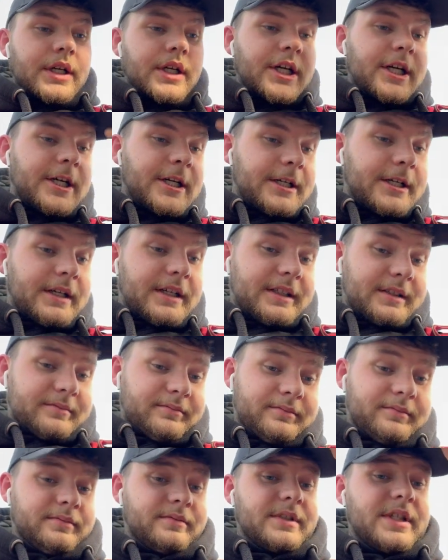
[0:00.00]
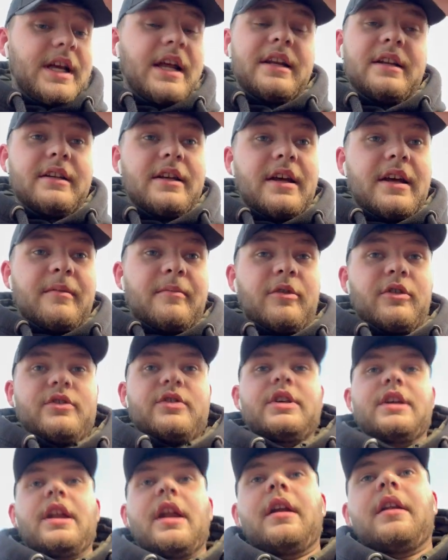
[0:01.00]
Um, and yeah, I'm not
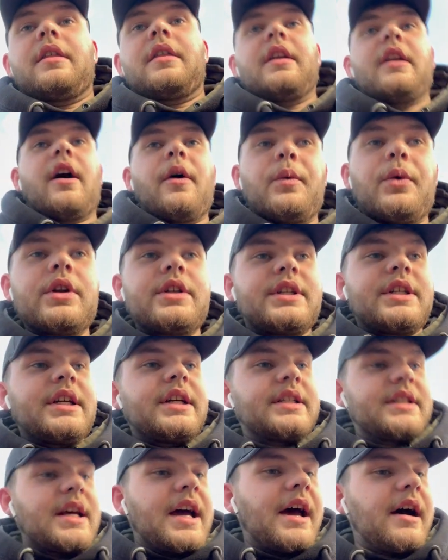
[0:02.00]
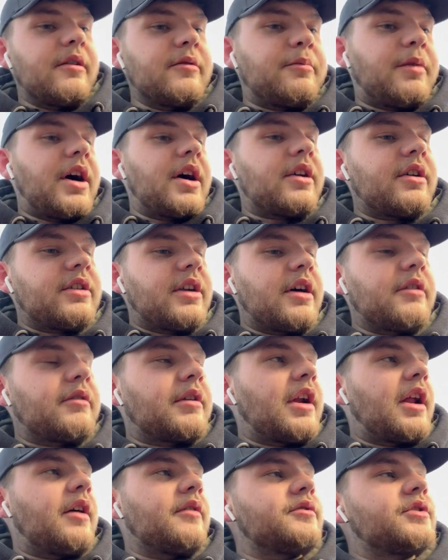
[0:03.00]
seeing anything. I would dig down, but I've got no
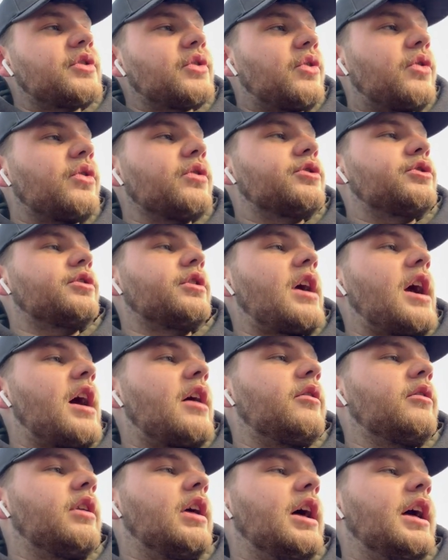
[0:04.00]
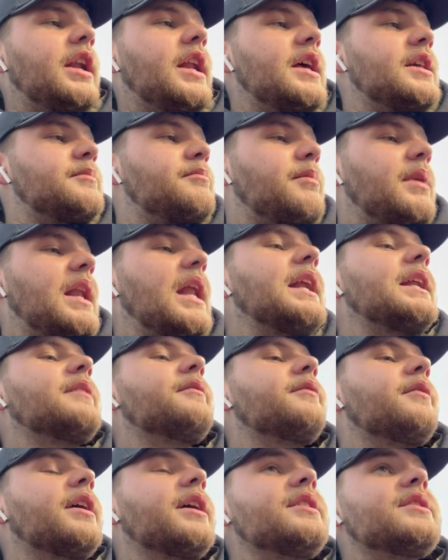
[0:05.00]
gloves or a trowel and it's bloody
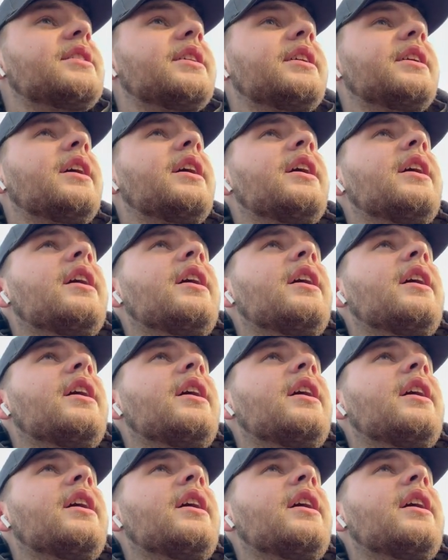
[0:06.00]
freezing.